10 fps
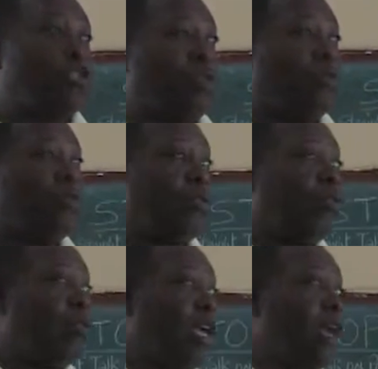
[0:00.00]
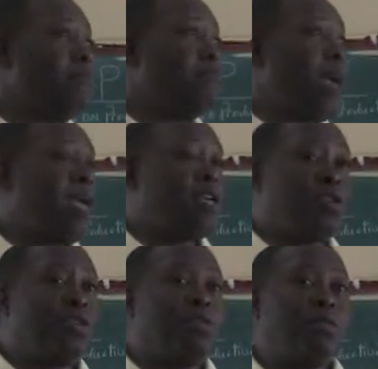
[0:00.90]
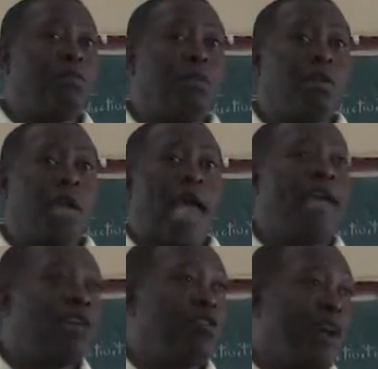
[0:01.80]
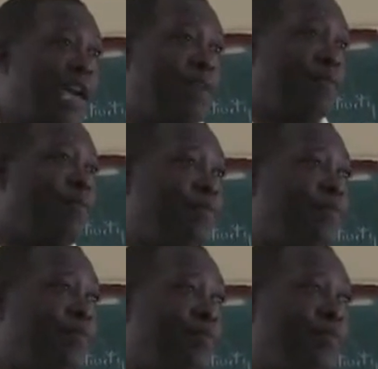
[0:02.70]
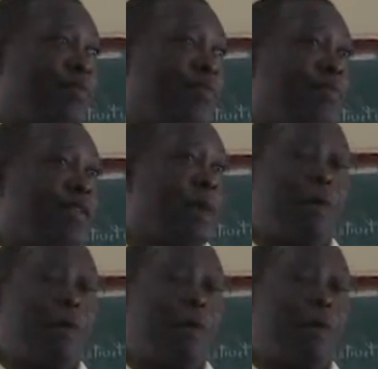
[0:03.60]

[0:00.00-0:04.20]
you, it makes you angry. Am